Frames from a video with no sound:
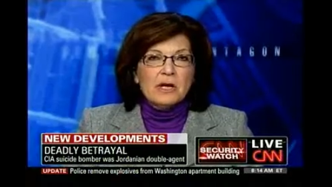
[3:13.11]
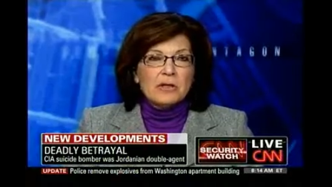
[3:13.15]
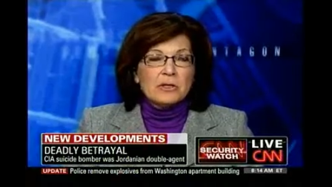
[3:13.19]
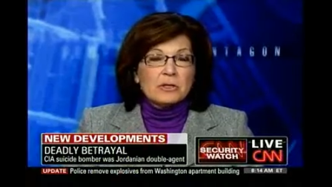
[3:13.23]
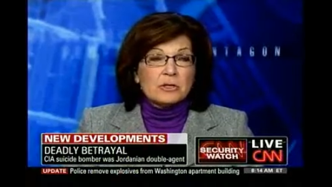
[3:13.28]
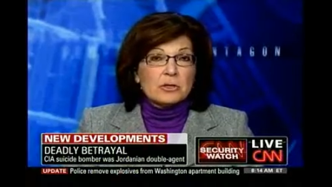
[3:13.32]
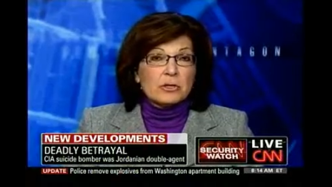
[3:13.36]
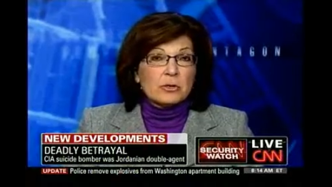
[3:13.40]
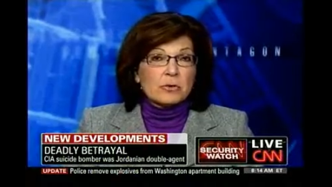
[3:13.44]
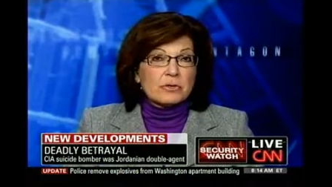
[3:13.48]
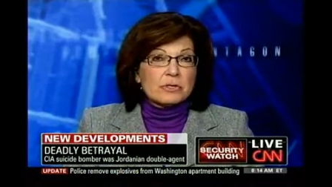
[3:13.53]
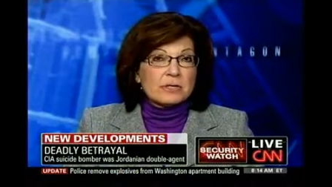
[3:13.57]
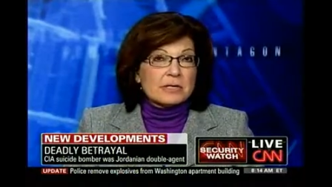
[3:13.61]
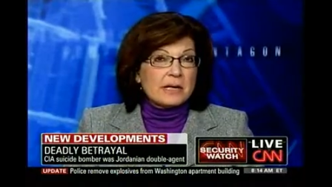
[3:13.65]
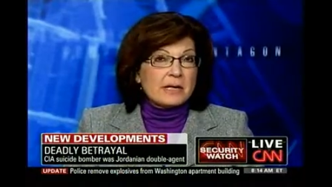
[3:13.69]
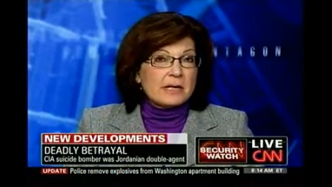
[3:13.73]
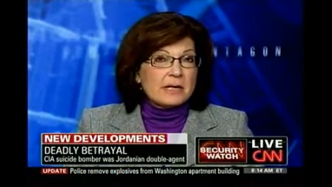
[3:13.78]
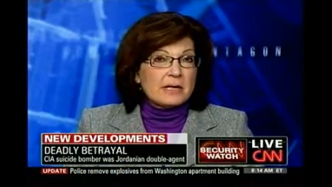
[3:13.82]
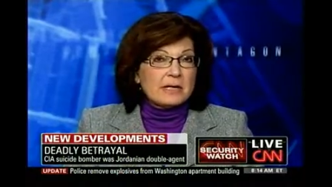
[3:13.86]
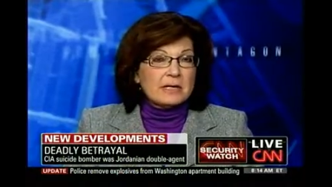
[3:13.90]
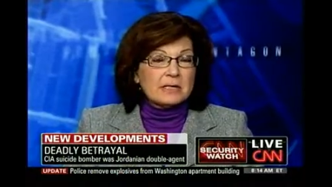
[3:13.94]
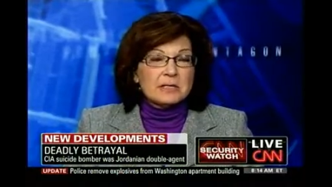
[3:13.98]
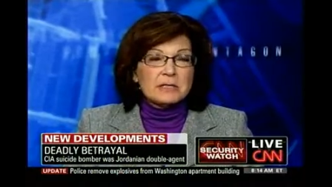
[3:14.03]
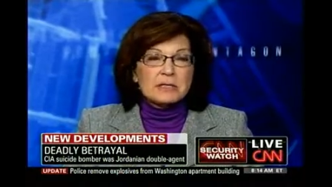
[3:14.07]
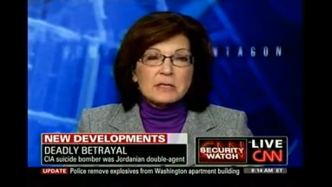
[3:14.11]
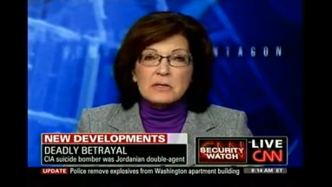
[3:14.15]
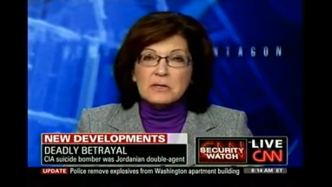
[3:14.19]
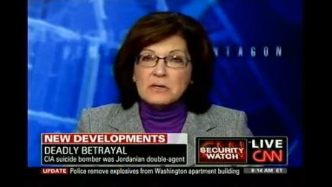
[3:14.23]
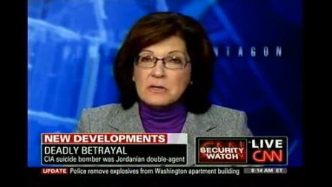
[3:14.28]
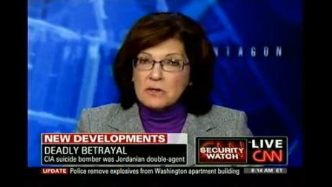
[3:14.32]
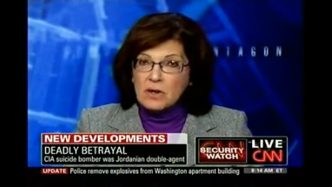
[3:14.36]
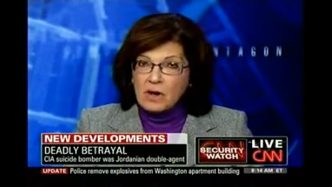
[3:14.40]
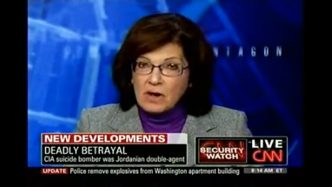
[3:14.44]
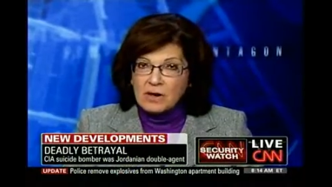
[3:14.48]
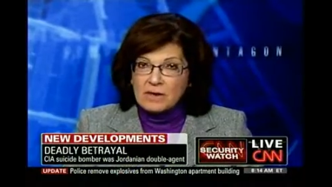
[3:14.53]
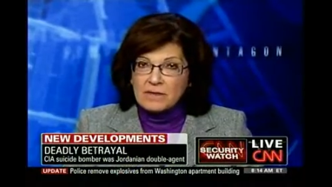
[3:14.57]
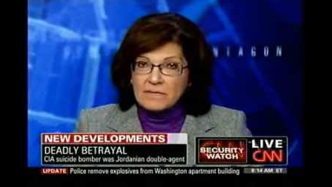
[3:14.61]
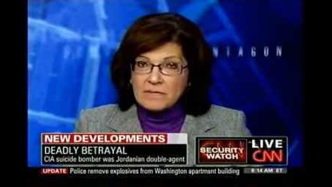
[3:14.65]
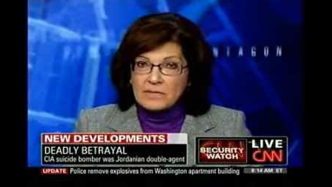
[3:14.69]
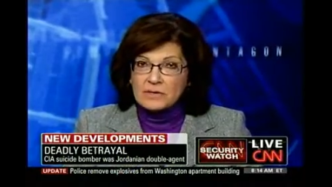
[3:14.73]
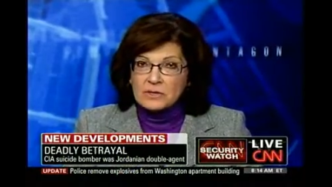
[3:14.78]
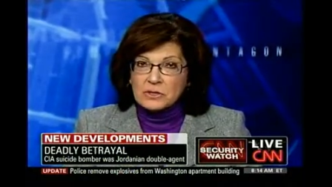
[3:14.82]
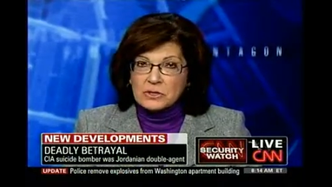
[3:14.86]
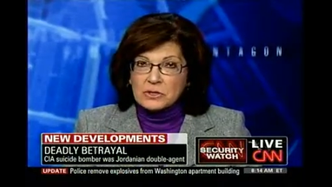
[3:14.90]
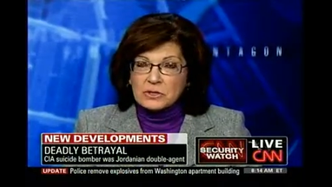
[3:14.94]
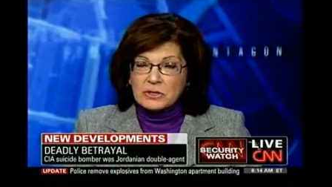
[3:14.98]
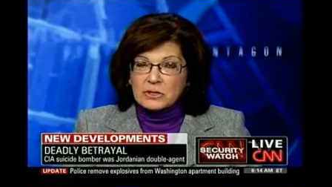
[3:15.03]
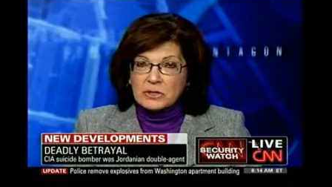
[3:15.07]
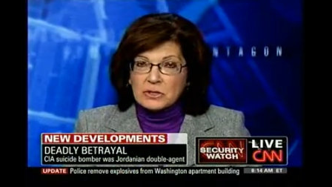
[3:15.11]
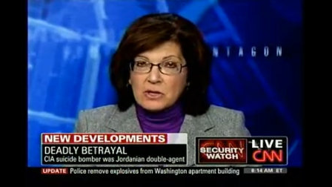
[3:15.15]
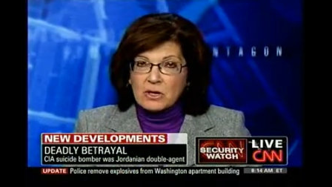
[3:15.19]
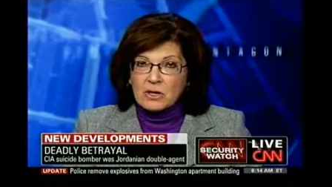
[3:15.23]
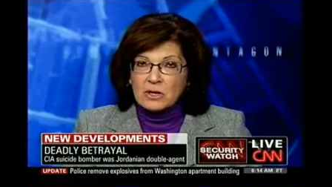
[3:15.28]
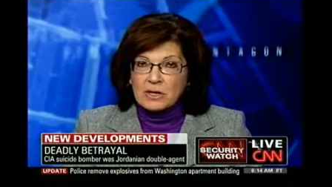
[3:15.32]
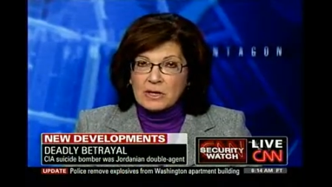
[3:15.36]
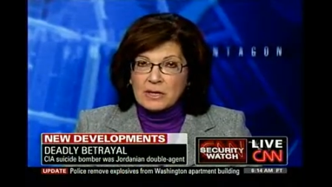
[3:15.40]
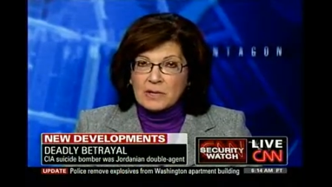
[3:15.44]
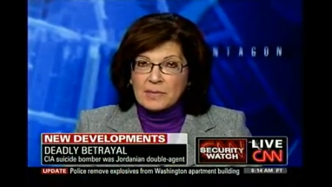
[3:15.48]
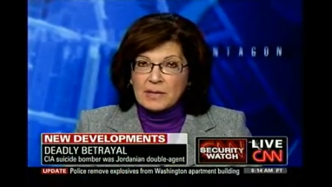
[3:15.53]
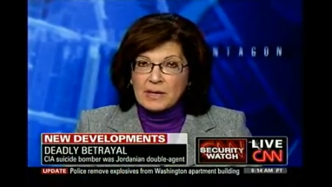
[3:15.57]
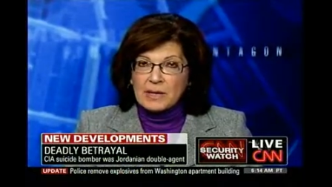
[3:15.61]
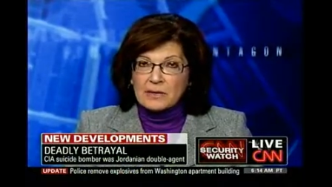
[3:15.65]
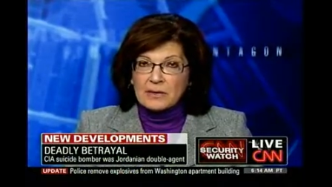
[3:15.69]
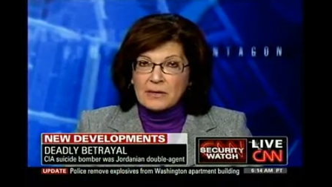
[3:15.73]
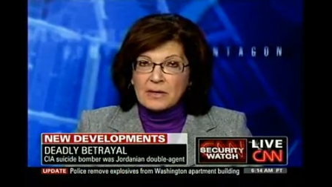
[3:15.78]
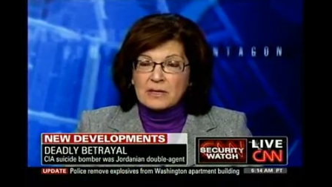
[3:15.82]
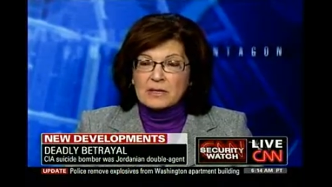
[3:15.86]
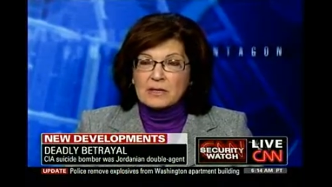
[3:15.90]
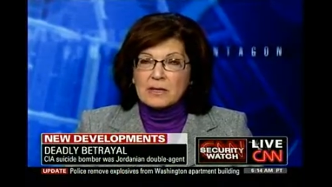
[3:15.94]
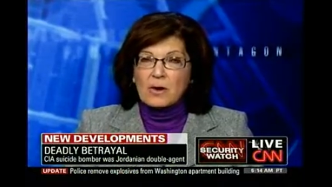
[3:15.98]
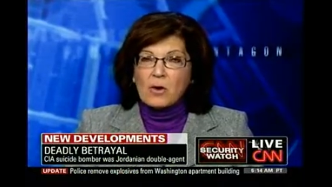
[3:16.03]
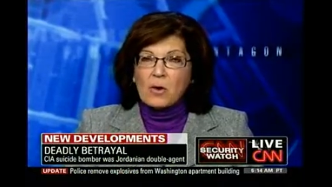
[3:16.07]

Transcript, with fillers: The Jordanians not officially talking about it.